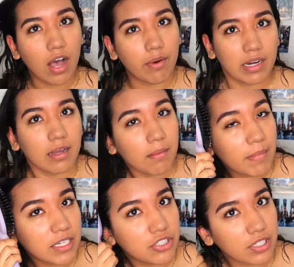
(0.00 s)
I want to
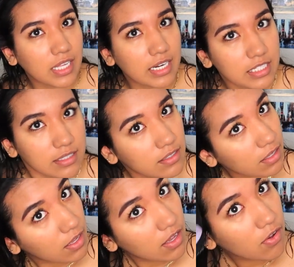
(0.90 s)
make sure that it's
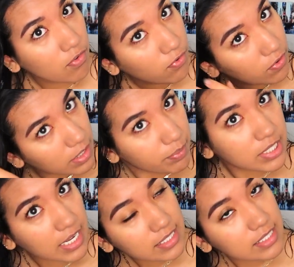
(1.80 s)
fully
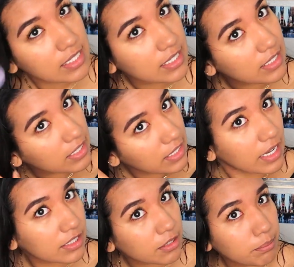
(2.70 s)
protected and
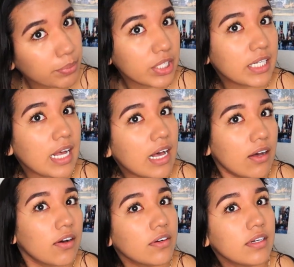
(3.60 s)
I don't burn it
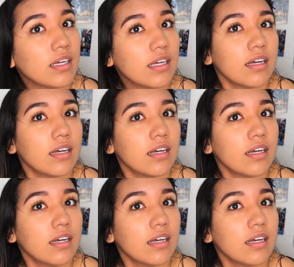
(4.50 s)
out.